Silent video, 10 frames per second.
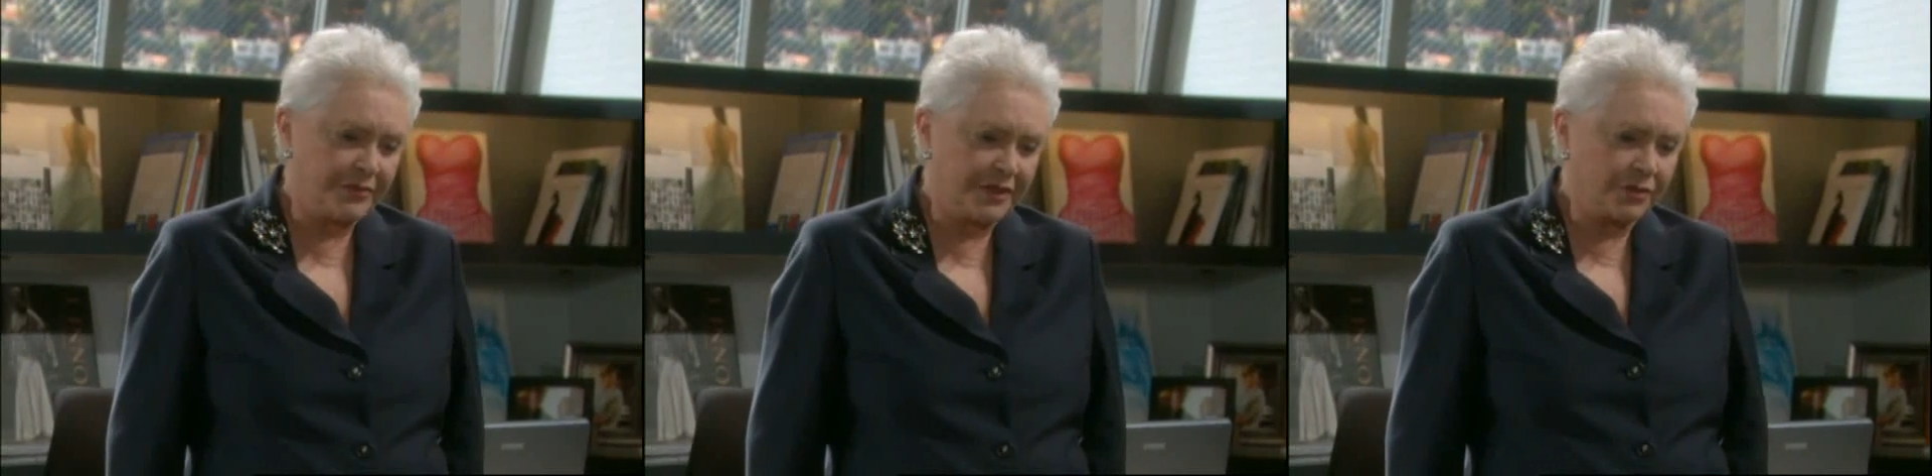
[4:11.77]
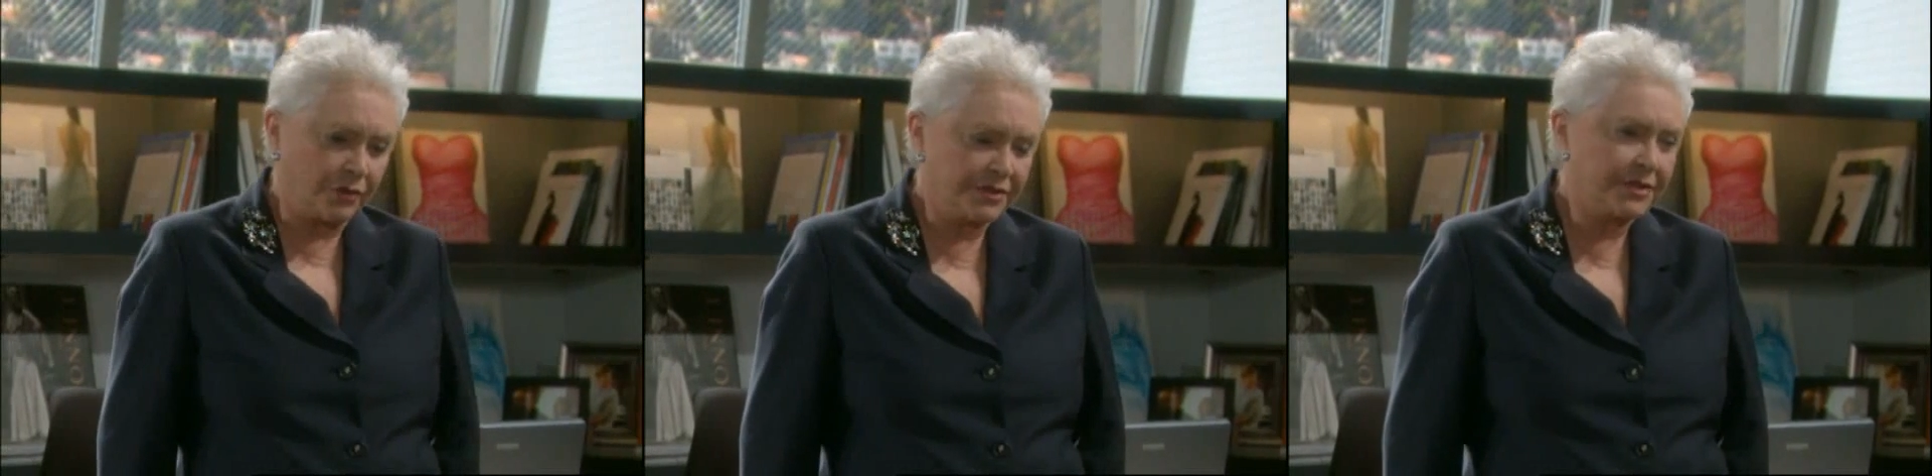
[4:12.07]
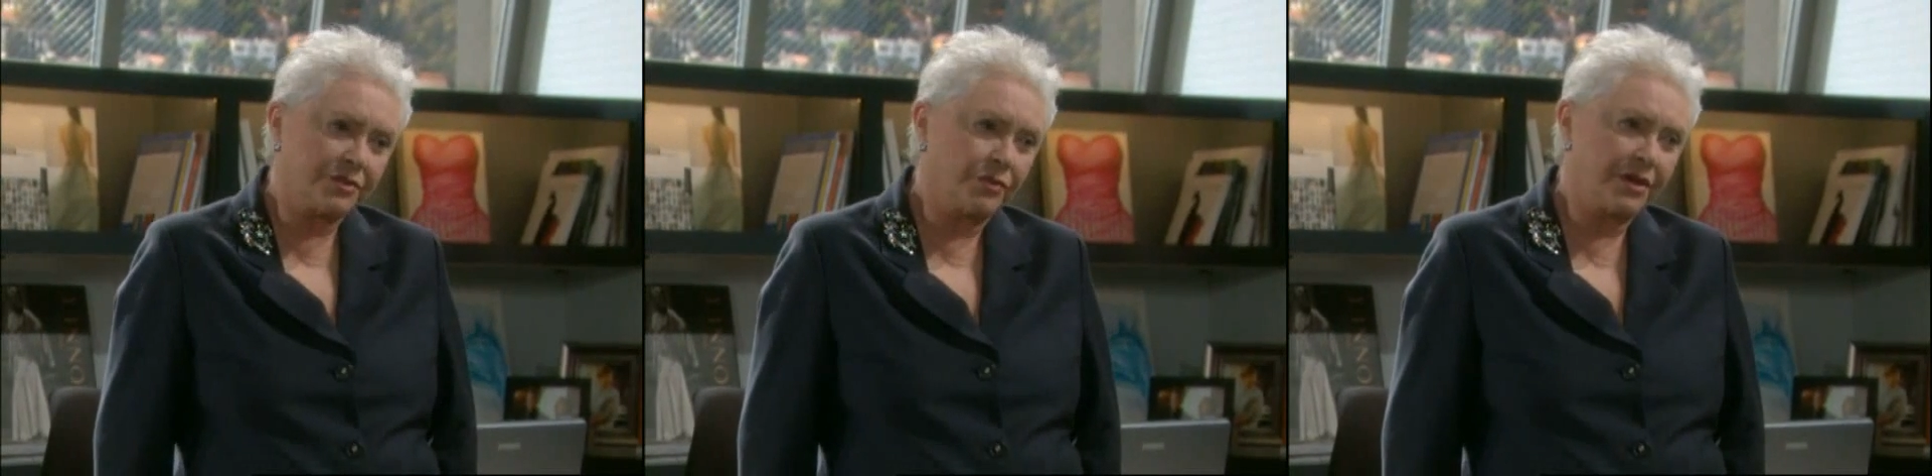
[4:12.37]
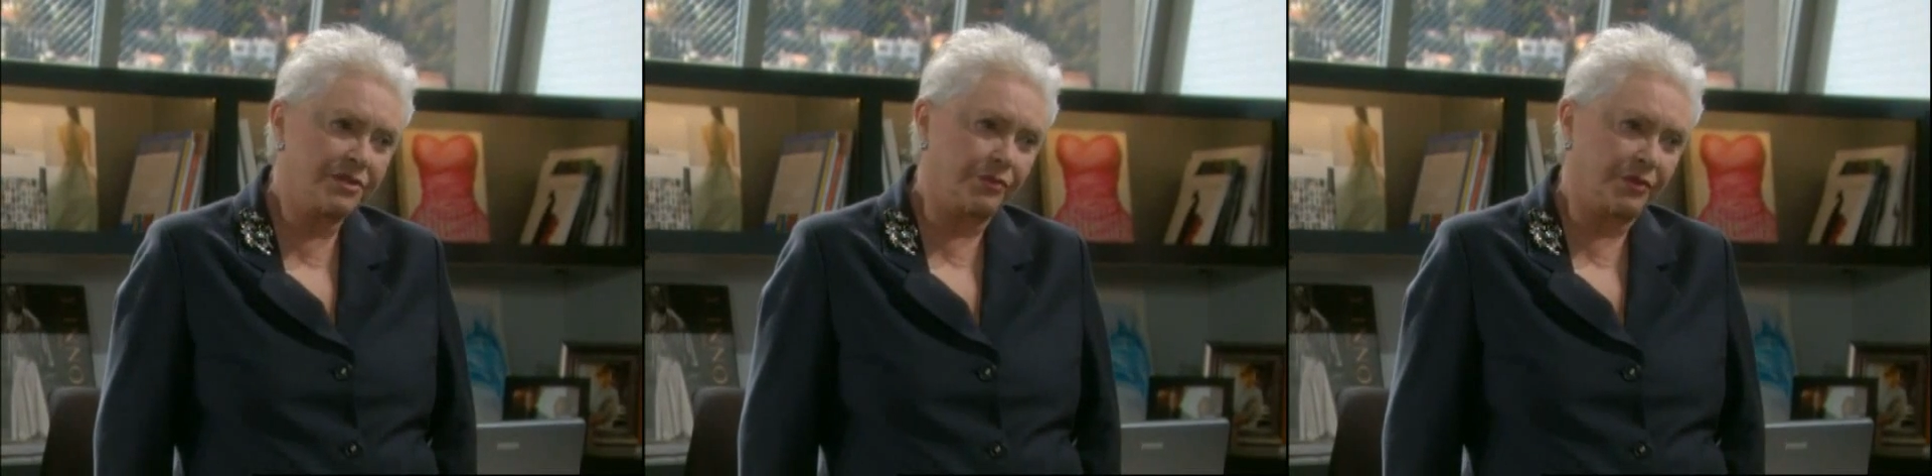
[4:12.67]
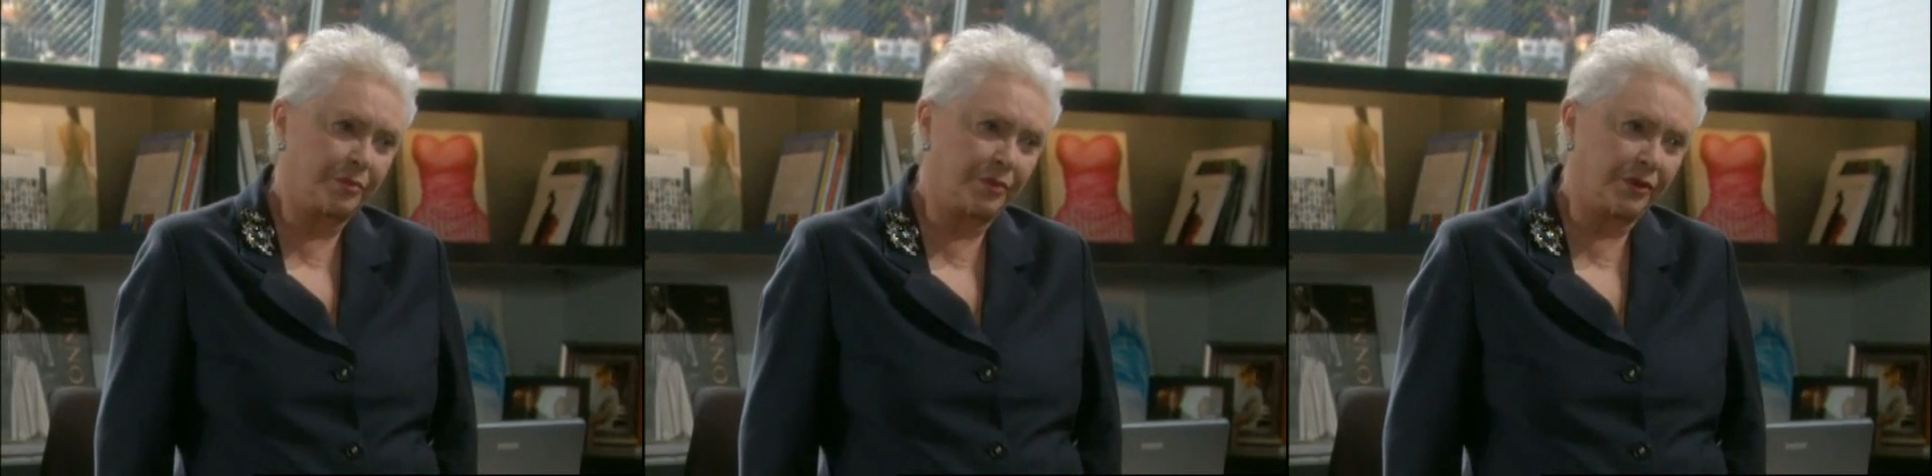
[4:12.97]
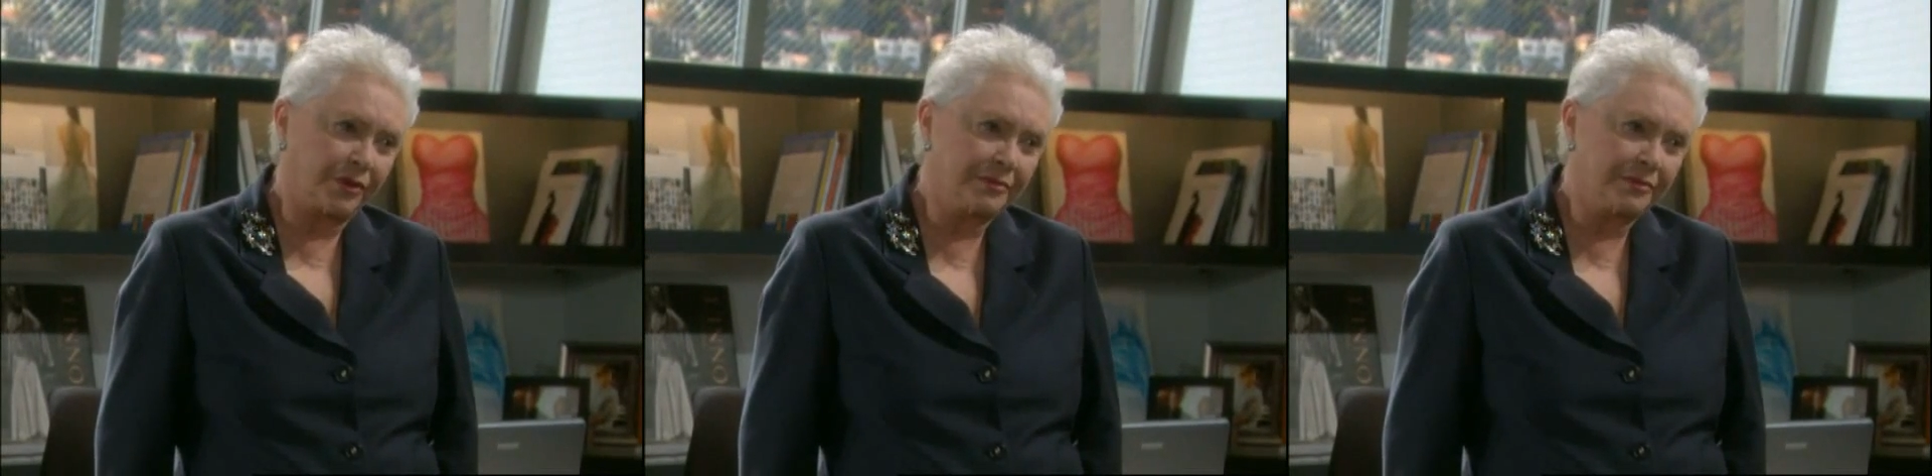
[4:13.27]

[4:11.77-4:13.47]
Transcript: from this whole situation with